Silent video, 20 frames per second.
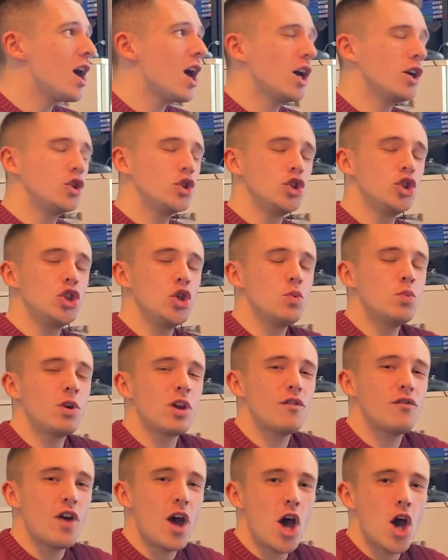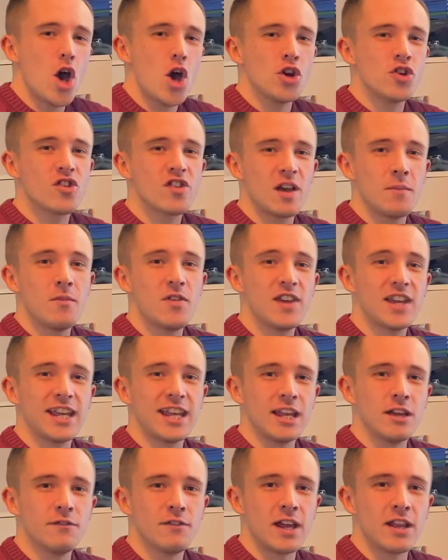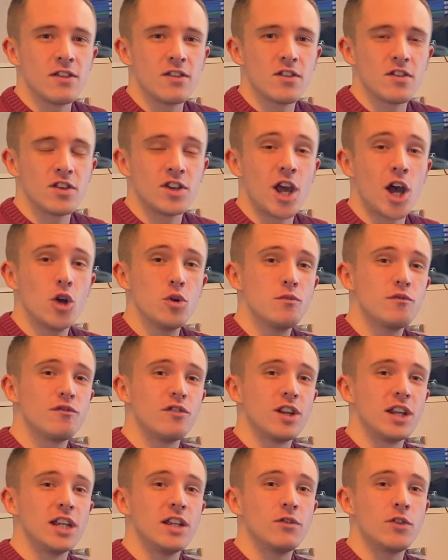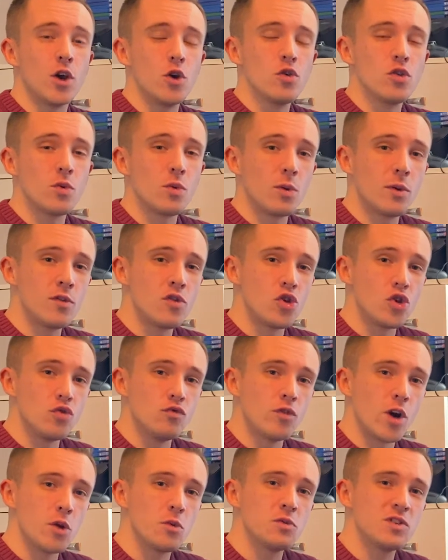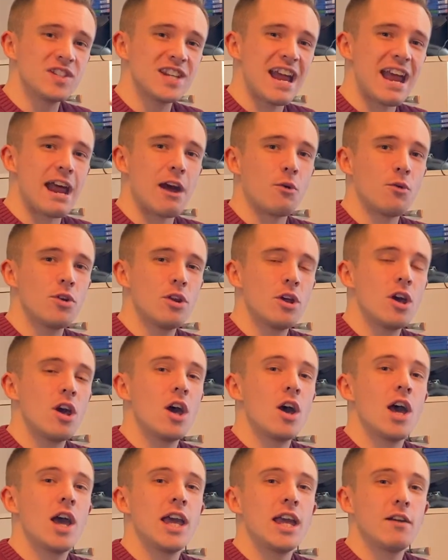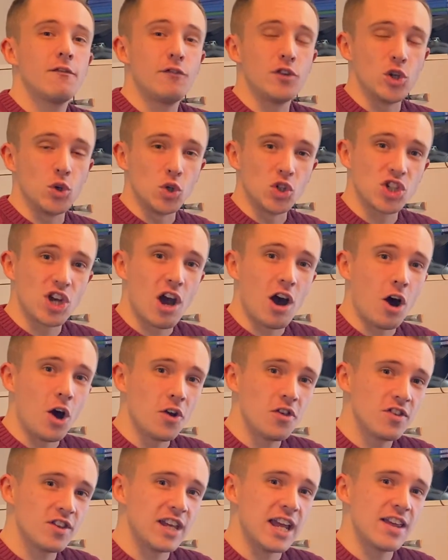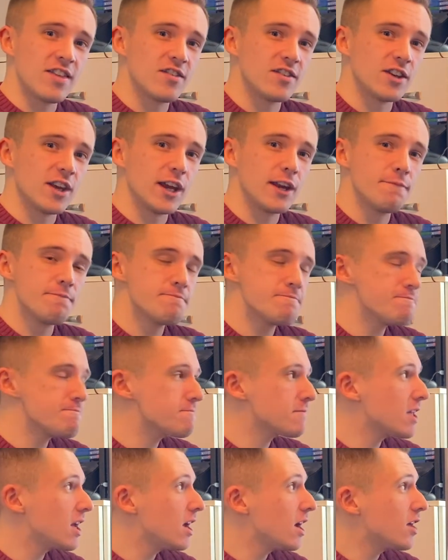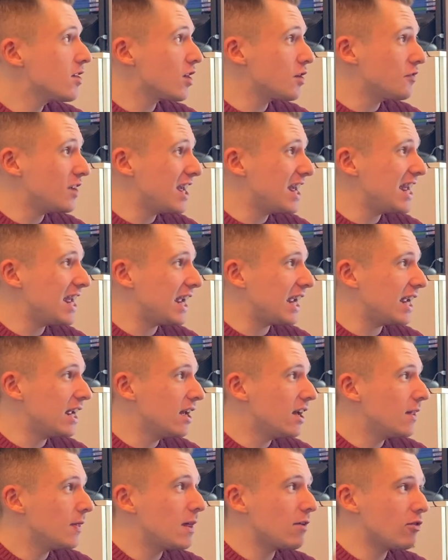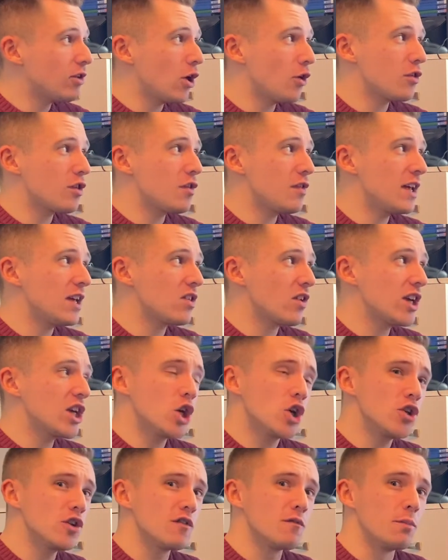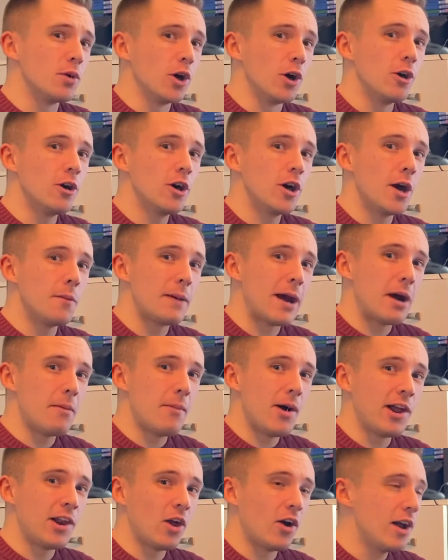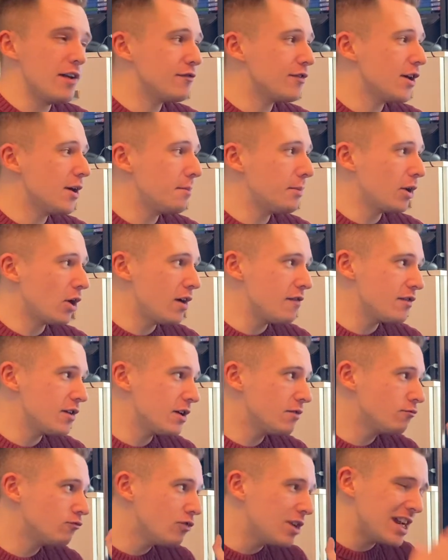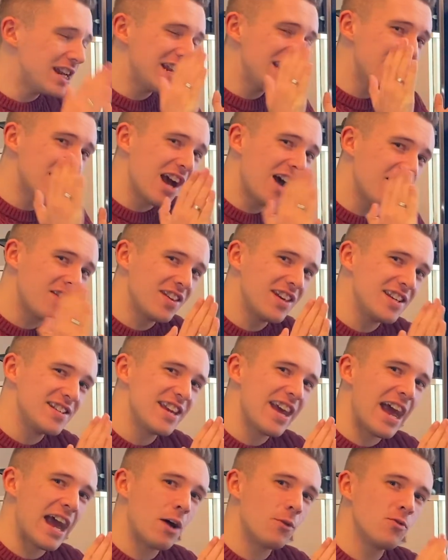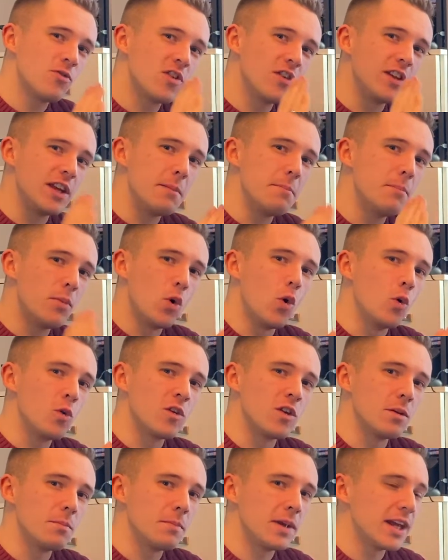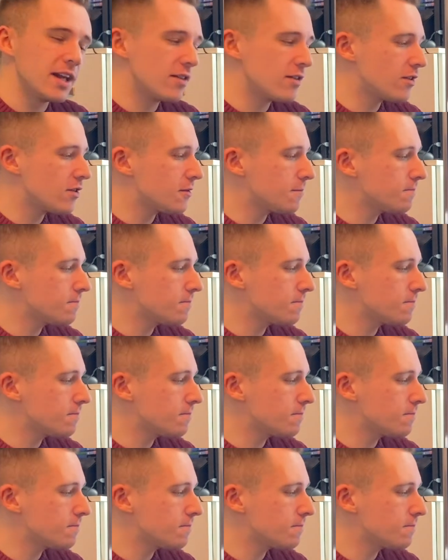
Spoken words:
you will have heard some of the key events, and hopefully those were the ones you wrote down for your task yesterday. So for here, there are lots of things I could have put about my life, but I've really cut it down to the important bits.